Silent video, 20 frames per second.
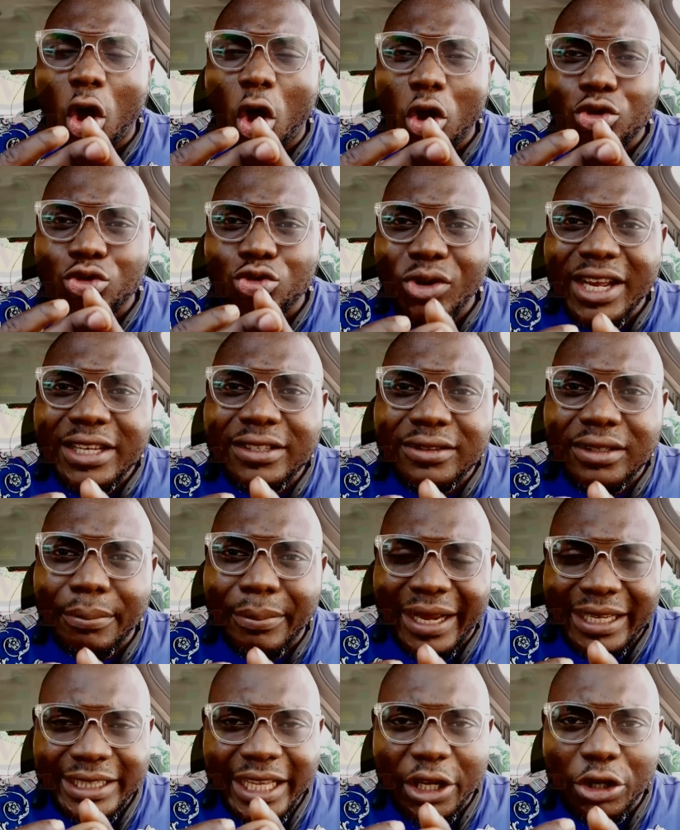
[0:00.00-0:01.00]
unrest
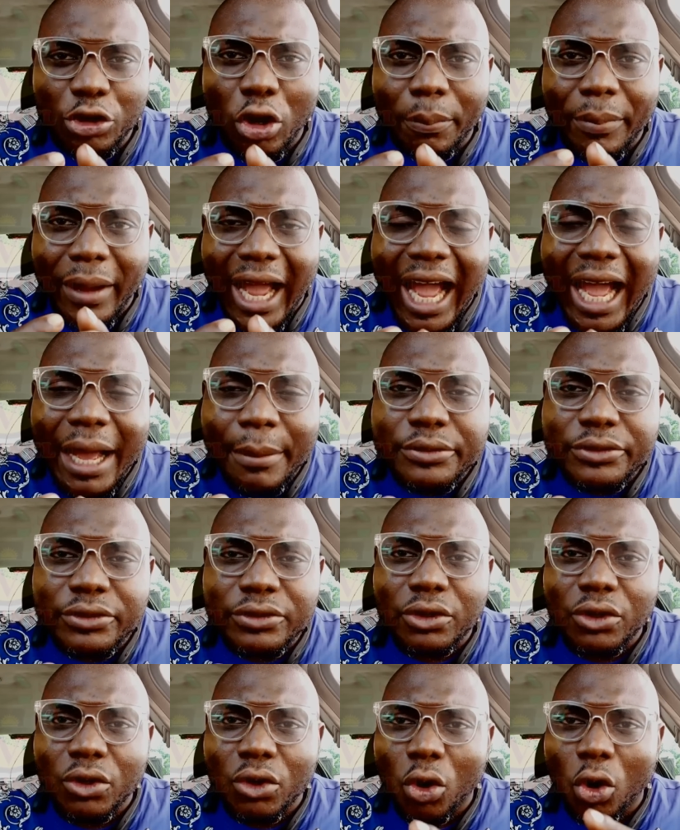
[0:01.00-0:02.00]
by taking up
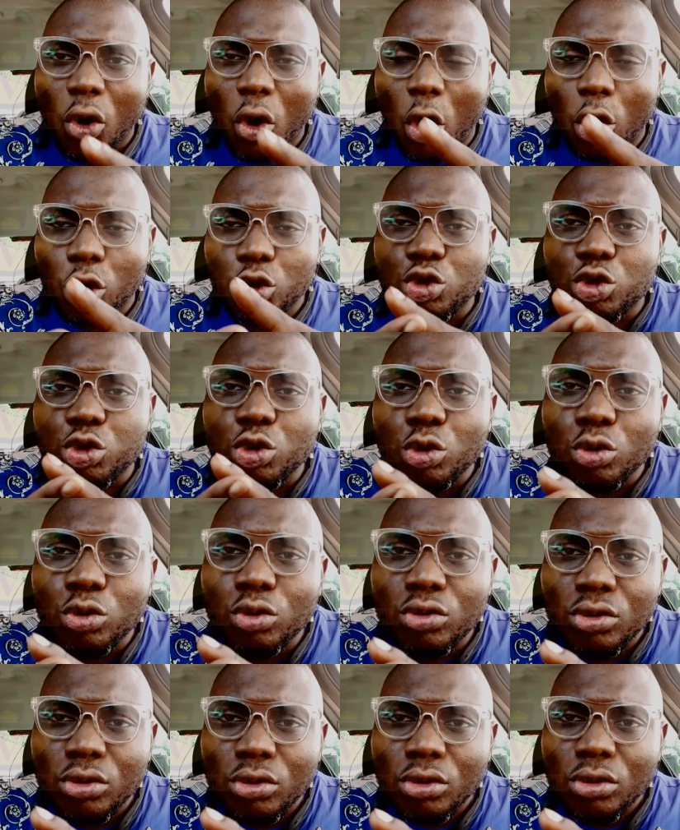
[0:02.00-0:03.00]
arms or
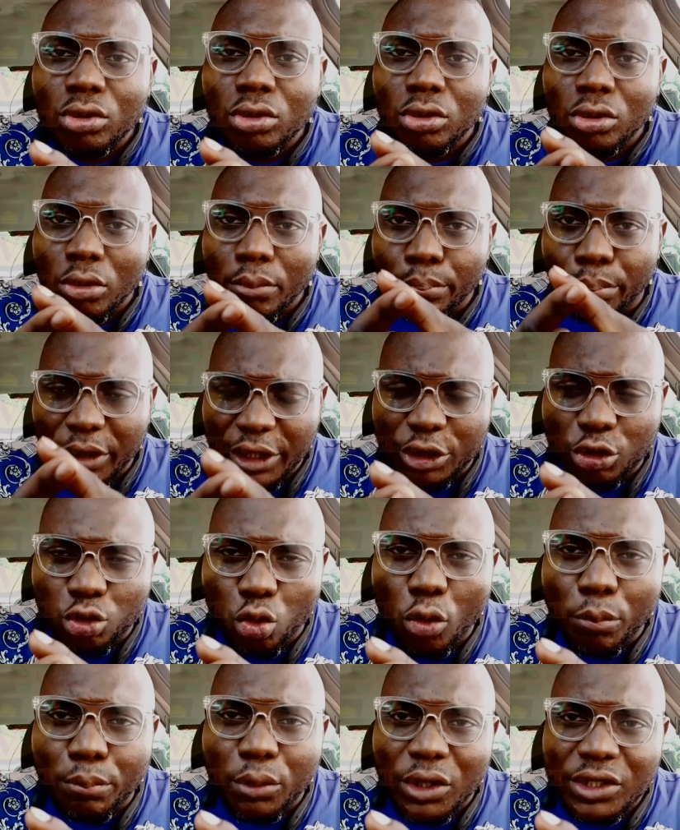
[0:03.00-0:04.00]
through
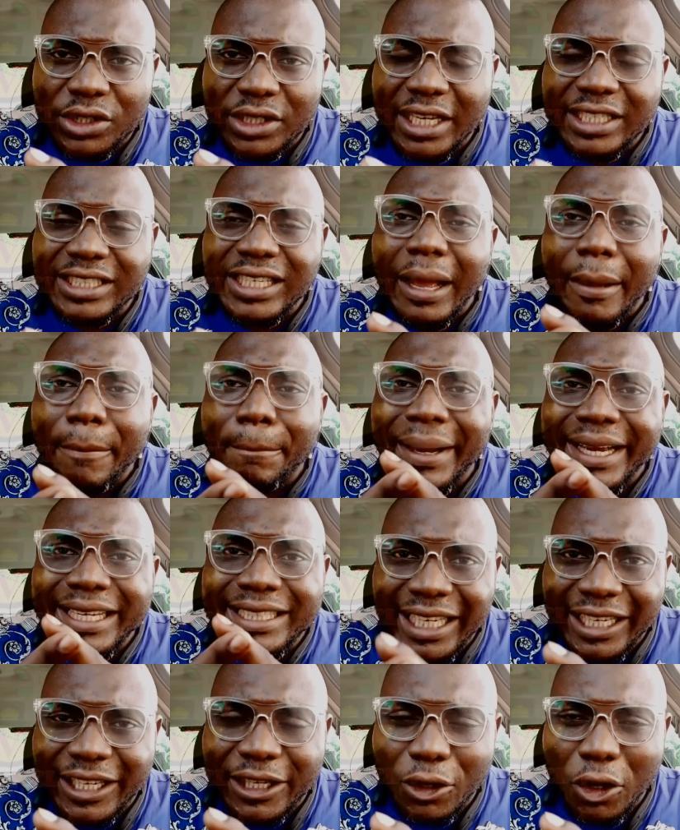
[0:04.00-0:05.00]
political process by
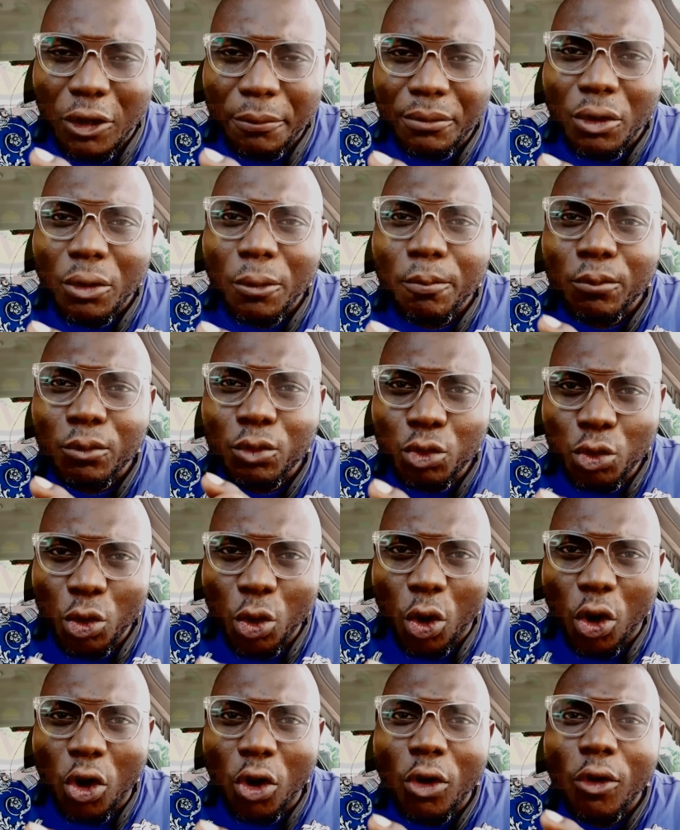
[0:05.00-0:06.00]
taking up
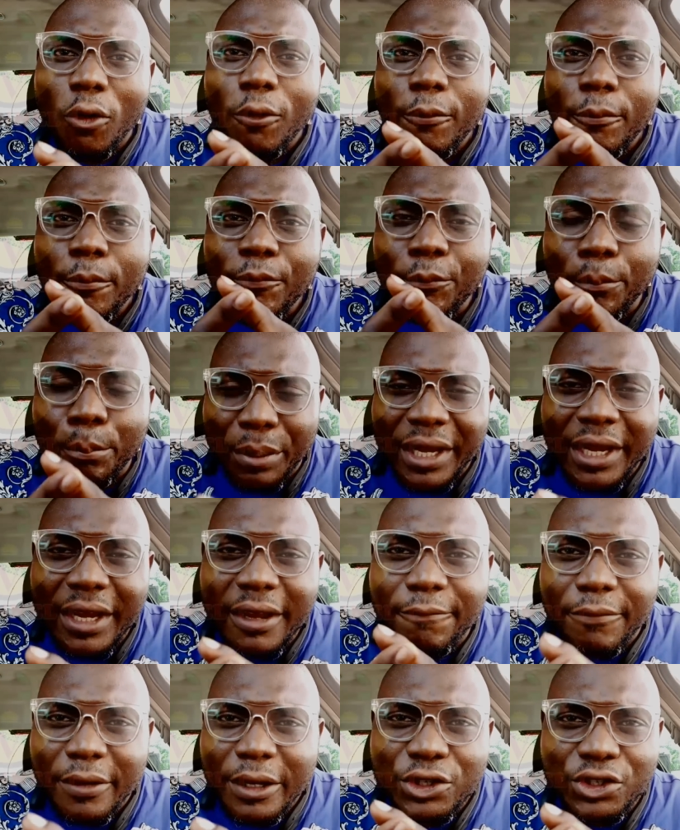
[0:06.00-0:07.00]
your
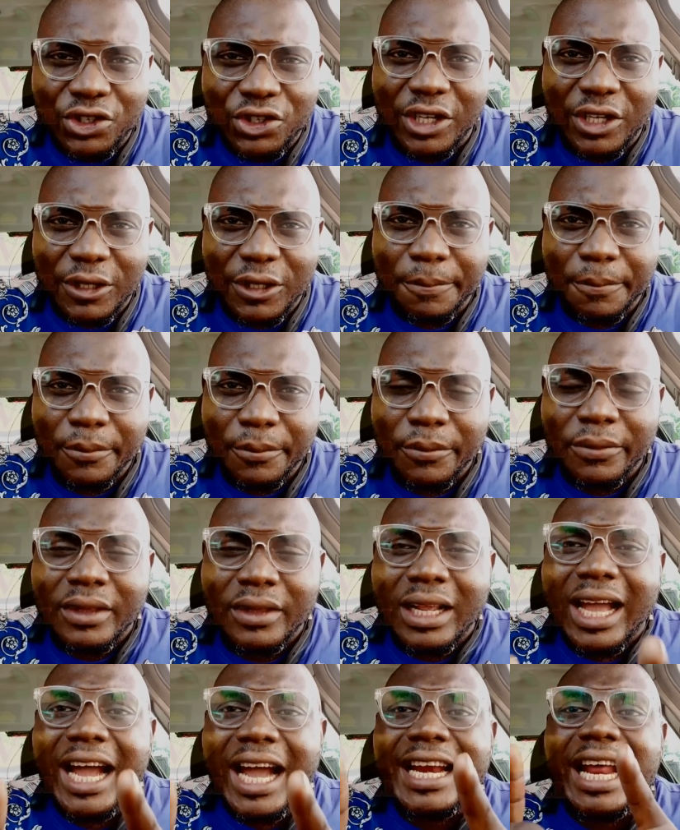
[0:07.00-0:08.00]
PVC.
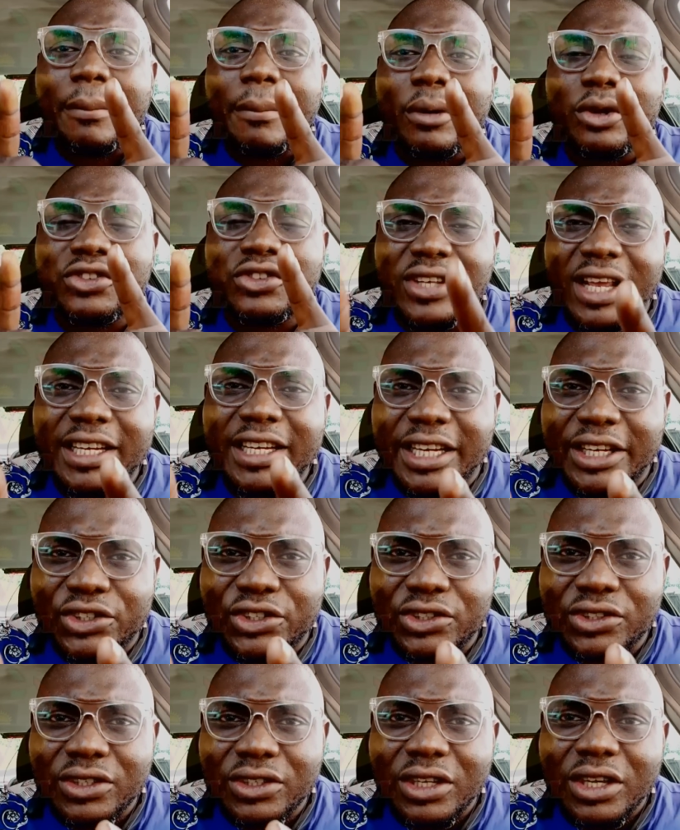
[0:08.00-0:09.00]
And I must say
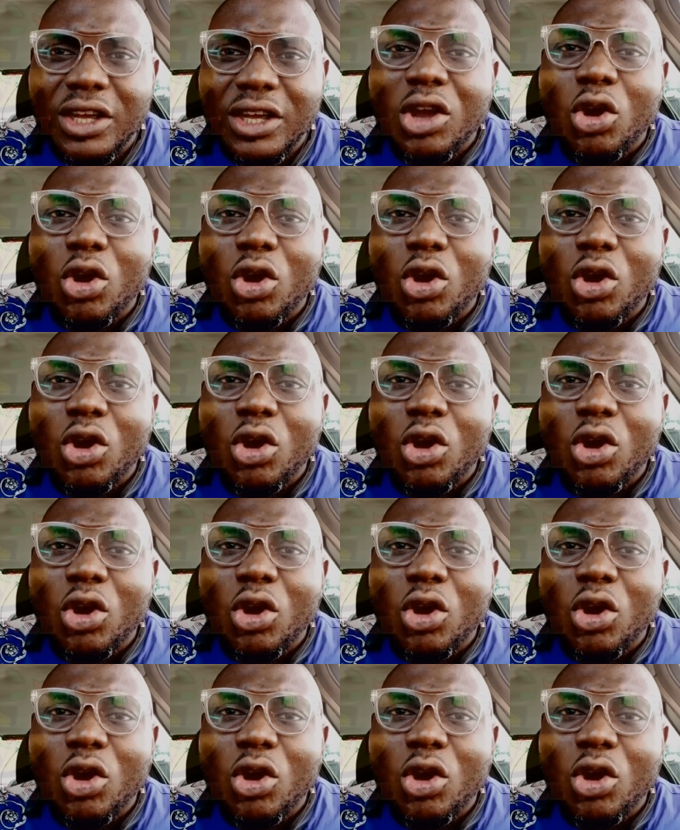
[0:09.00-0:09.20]
this,